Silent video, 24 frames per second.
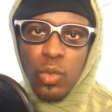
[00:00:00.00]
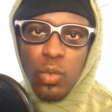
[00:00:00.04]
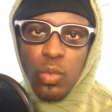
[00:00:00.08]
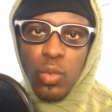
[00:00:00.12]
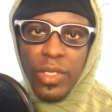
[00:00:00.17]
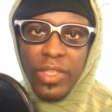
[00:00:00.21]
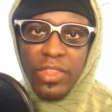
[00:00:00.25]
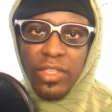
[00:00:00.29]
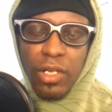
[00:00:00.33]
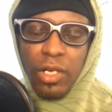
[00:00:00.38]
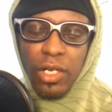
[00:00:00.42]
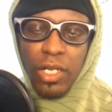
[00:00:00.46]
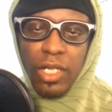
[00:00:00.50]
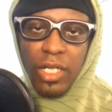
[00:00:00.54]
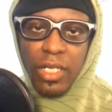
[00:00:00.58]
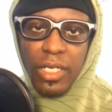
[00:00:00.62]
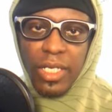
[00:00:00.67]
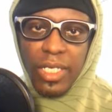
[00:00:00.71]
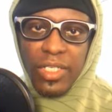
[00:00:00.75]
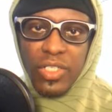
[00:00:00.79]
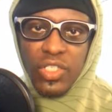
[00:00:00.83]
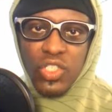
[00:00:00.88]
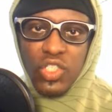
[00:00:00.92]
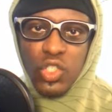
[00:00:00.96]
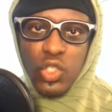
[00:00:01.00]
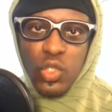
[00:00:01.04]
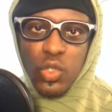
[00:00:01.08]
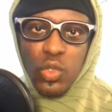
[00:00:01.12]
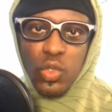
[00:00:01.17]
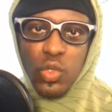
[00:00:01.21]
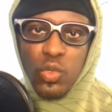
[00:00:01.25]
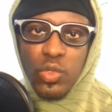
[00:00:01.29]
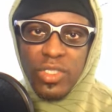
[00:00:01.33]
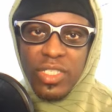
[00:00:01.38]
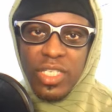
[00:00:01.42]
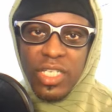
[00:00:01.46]
What they're going to
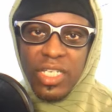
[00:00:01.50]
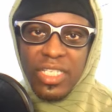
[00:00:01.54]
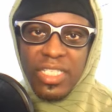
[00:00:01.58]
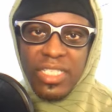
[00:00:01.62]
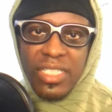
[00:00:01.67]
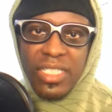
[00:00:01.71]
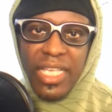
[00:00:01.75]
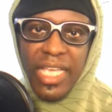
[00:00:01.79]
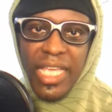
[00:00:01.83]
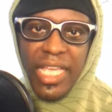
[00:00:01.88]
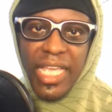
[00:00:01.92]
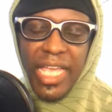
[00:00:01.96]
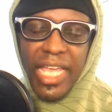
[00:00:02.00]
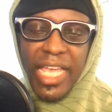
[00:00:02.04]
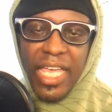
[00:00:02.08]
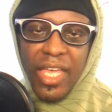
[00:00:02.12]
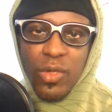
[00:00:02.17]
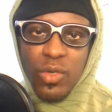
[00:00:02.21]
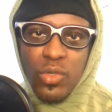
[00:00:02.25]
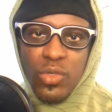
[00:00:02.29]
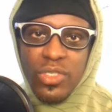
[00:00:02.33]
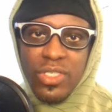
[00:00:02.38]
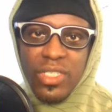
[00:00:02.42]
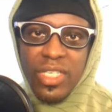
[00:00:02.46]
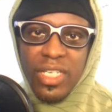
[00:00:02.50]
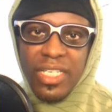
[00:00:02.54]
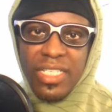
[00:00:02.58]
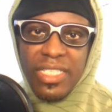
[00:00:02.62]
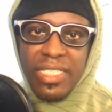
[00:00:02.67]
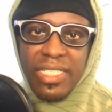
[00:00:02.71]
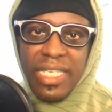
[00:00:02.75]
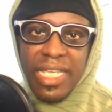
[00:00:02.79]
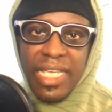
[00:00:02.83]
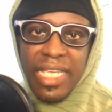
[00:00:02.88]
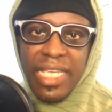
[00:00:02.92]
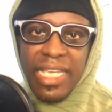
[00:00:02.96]
do, who's going to stay out, who's going
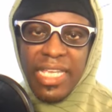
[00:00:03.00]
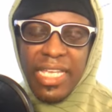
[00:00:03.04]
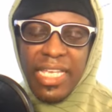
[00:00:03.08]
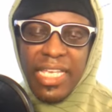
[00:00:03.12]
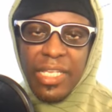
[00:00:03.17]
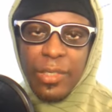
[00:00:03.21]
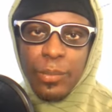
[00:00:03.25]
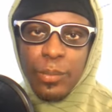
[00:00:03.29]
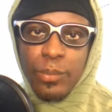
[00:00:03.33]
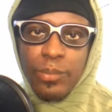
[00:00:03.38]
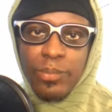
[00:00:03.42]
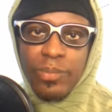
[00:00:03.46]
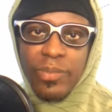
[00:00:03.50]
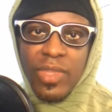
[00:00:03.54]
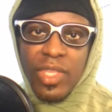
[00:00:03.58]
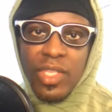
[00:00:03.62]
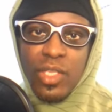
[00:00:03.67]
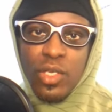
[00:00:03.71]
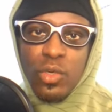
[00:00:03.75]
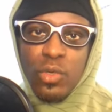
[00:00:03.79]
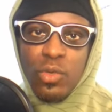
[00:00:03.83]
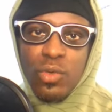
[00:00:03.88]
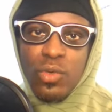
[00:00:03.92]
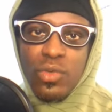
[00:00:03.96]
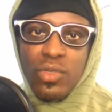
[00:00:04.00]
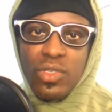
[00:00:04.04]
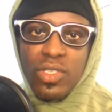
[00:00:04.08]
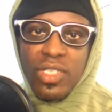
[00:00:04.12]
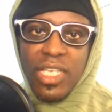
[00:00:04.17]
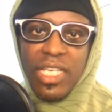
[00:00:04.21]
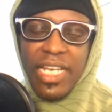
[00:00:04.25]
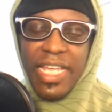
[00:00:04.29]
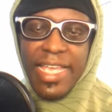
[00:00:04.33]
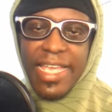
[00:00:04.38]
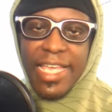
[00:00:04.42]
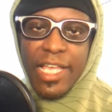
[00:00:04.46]
to stay in,
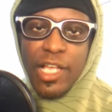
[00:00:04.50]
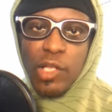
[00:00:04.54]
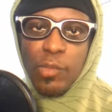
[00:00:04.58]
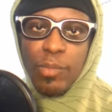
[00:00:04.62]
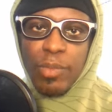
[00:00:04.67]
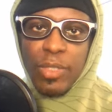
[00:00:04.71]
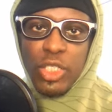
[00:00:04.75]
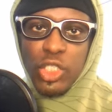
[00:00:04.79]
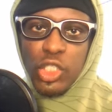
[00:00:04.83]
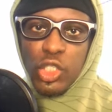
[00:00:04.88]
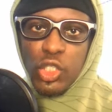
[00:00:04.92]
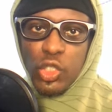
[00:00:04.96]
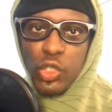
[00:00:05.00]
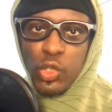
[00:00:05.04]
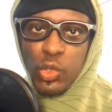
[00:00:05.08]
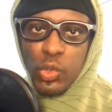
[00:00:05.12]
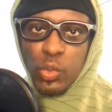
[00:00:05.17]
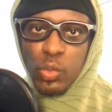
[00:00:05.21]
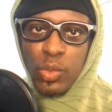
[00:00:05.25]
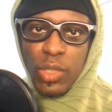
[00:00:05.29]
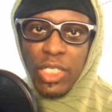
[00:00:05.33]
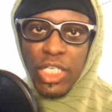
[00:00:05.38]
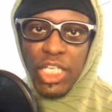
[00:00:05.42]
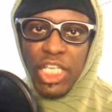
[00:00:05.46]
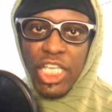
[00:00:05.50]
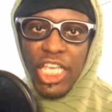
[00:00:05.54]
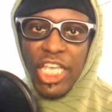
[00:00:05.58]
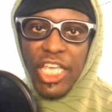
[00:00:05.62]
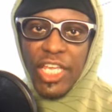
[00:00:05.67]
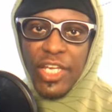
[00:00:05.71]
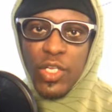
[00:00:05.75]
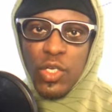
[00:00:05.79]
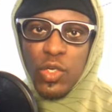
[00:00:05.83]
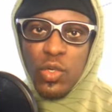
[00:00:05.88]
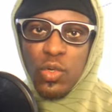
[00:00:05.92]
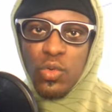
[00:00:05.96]
who's going to help who,
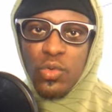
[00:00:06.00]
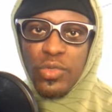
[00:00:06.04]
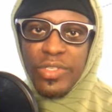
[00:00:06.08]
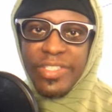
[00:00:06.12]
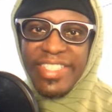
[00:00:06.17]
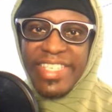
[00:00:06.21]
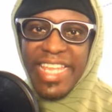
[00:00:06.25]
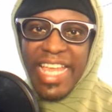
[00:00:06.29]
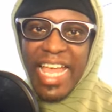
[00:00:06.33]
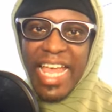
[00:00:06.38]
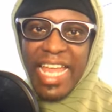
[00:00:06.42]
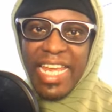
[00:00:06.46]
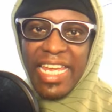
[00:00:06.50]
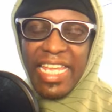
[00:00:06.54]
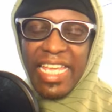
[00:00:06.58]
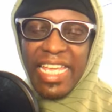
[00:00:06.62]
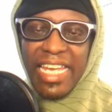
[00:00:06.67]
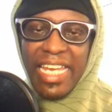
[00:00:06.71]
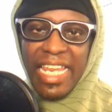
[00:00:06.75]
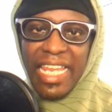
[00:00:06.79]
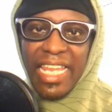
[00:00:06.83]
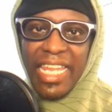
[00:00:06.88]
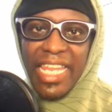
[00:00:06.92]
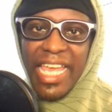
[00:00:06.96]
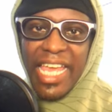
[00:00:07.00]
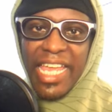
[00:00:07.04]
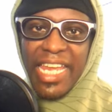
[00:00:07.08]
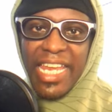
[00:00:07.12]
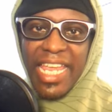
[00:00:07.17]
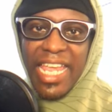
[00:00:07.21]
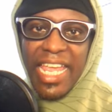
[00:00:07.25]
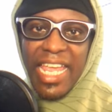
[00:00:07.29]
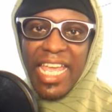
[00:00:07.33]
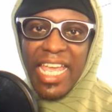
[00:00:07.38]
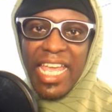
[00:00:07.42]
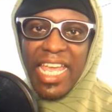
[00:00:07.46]
and who's not going to
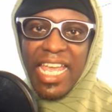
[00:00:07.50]
let